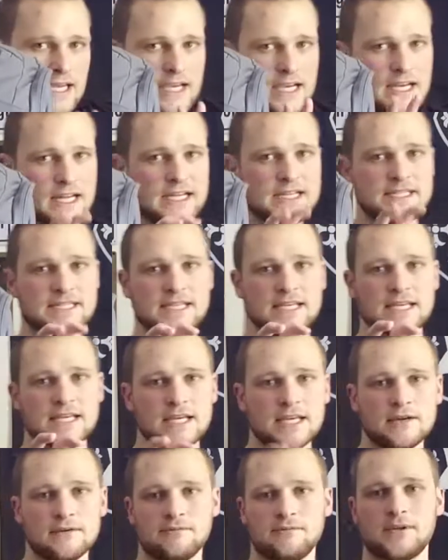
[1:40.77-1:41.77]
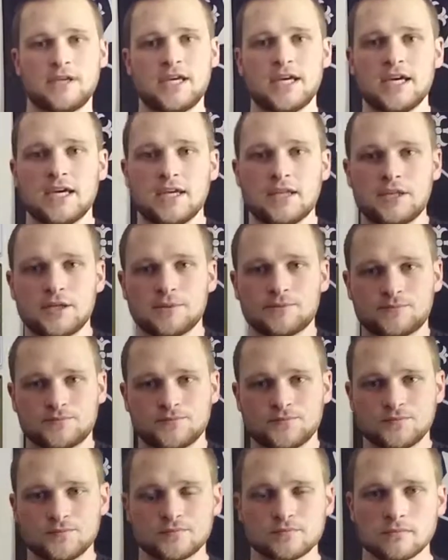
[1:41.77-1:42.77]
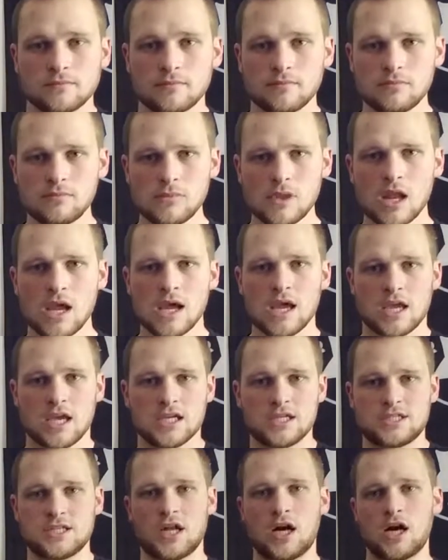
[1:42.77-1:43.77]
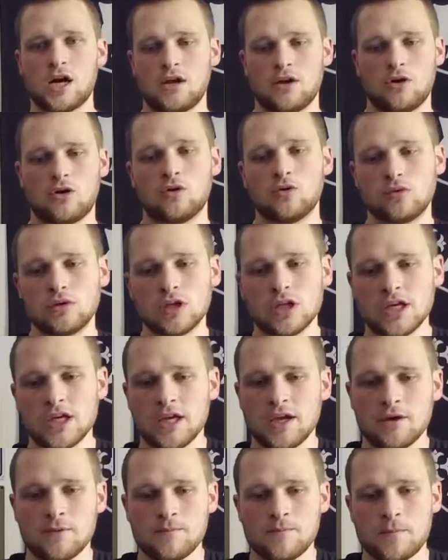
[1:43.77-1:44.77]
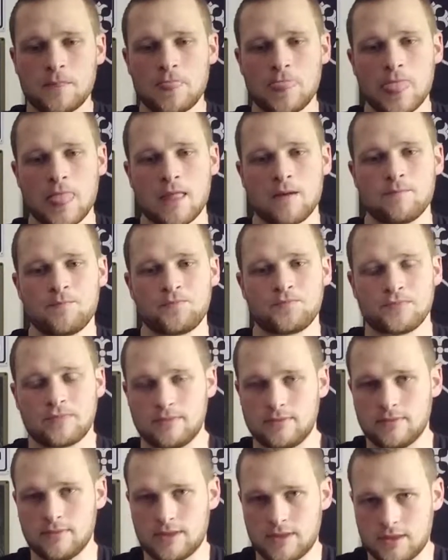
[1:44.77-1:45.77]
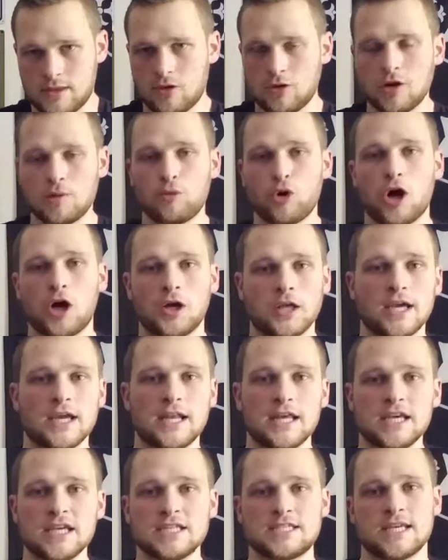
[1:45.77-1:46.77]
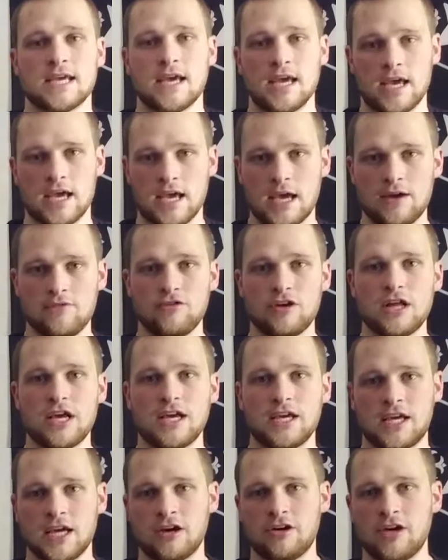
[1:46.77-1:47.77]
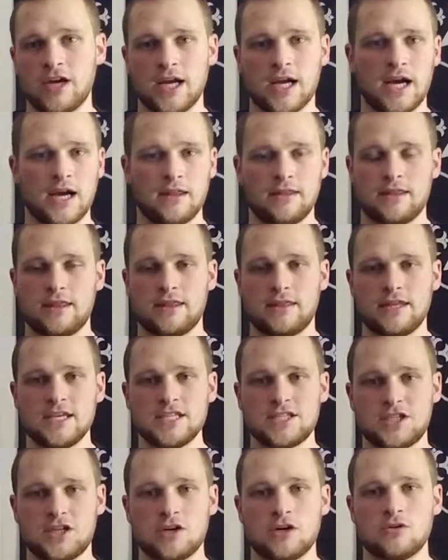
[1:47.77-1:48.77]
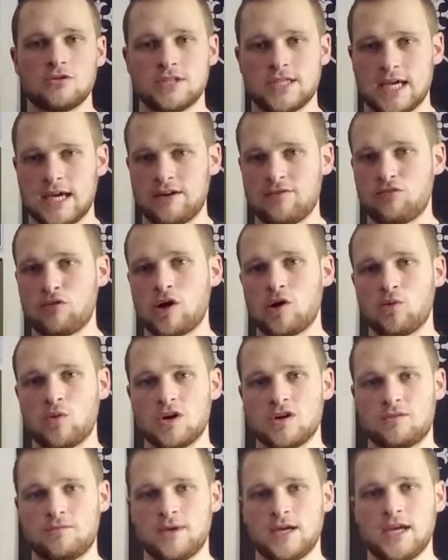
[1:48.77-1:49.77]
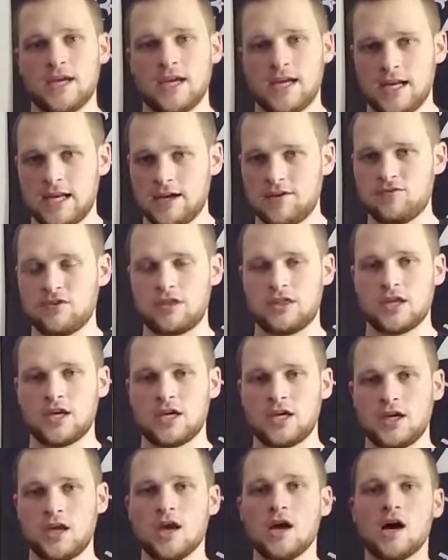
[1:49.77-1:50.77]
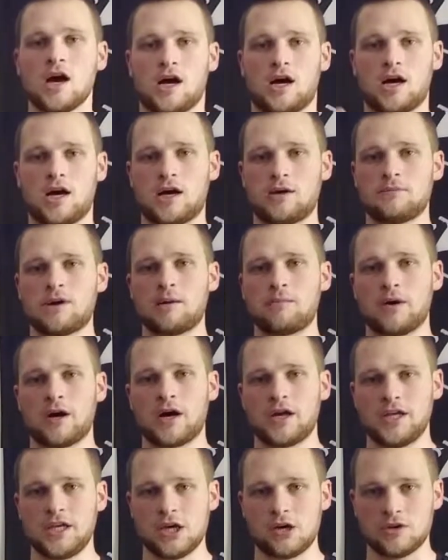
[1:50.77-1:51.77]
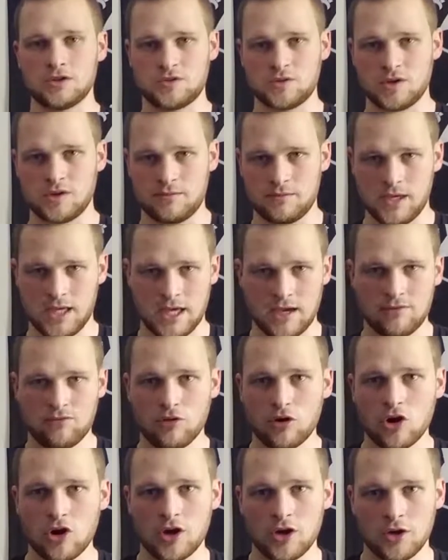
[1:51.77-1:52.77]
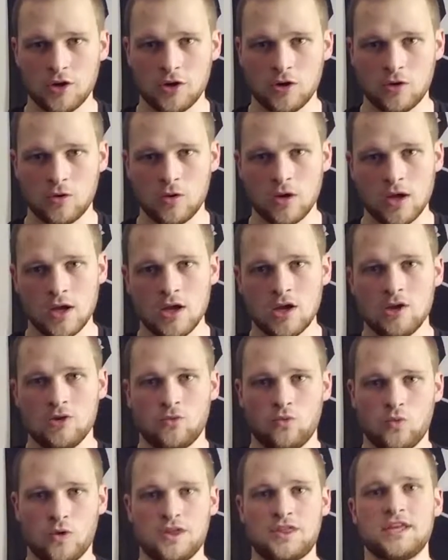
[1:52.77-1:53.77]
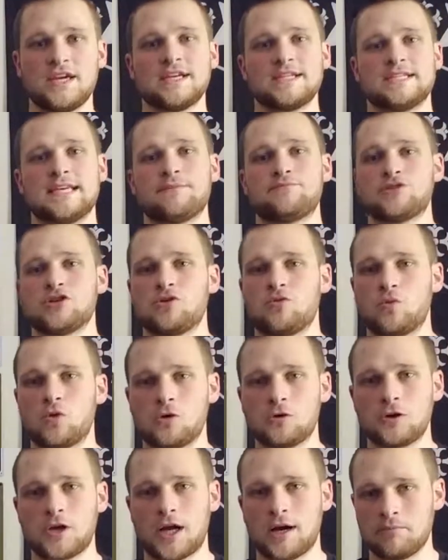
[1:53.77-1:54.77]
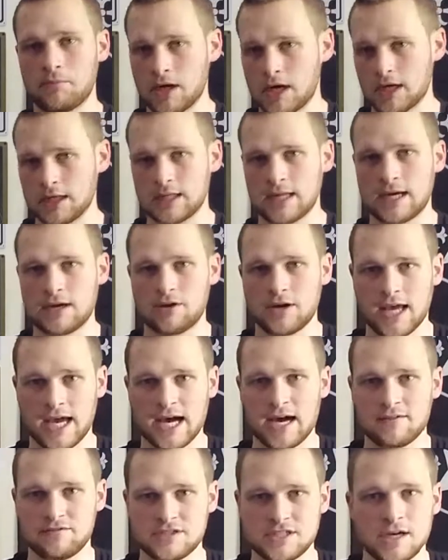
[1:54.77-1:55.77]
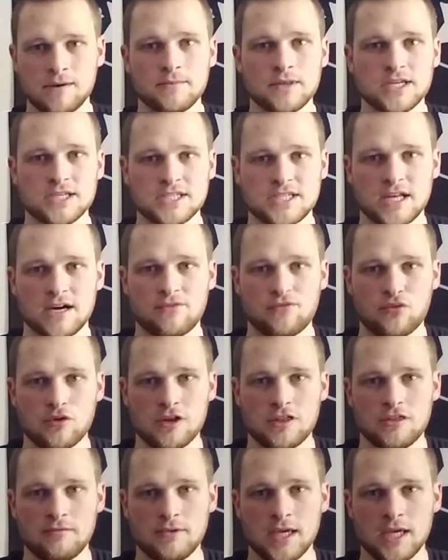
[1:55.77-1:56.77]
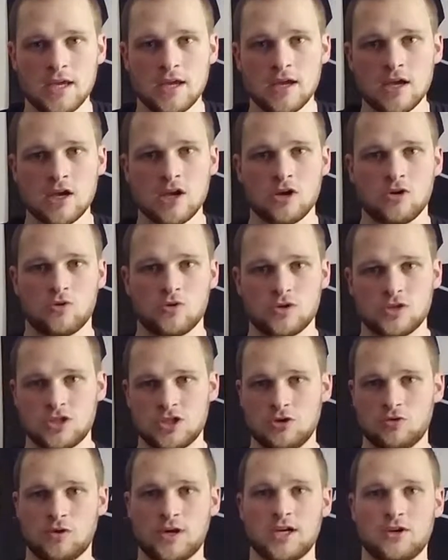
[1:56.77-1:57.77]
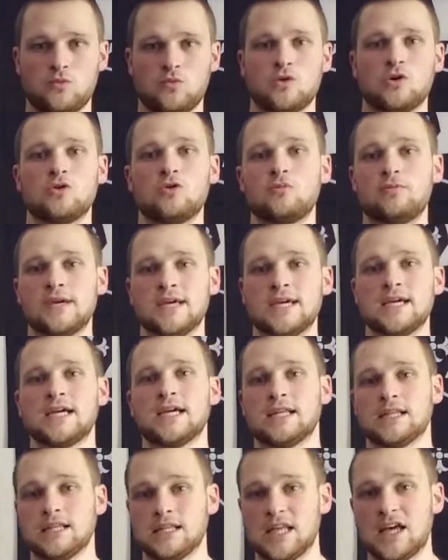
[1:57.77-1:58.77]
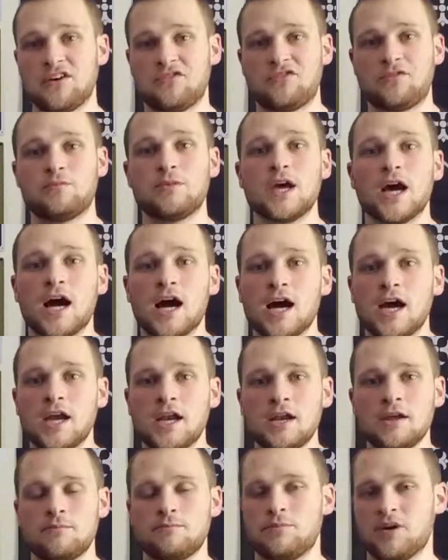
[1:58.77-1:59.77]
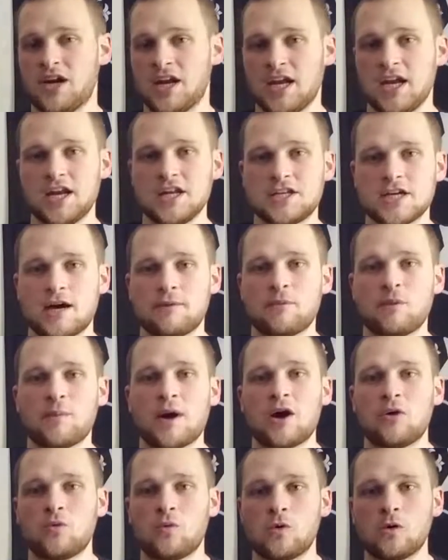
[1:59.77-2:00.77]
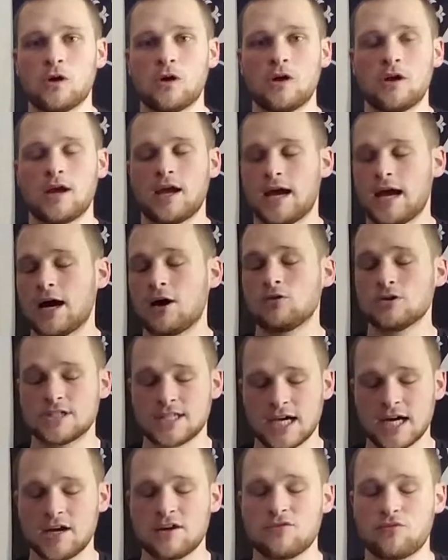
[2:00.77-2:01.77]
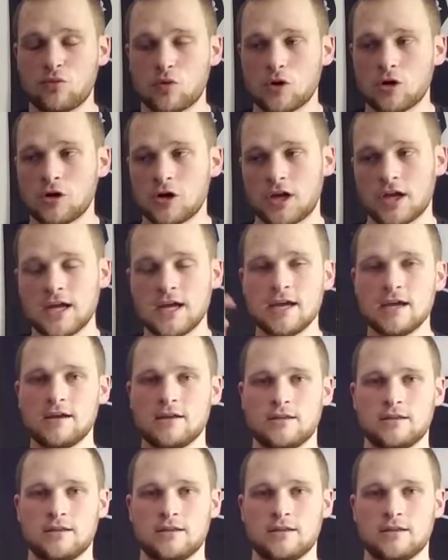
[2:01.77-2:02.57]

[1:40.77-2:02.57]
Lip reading: EDC kit is not only, don't get me wrong, it is everyday carry. This goes everywhere with me, and everything on my body goes with me everywhere I go, with the exception of work. I'm not allowed to have some of this stuff with me, so it will be left behind. But anytime I'm outside of work,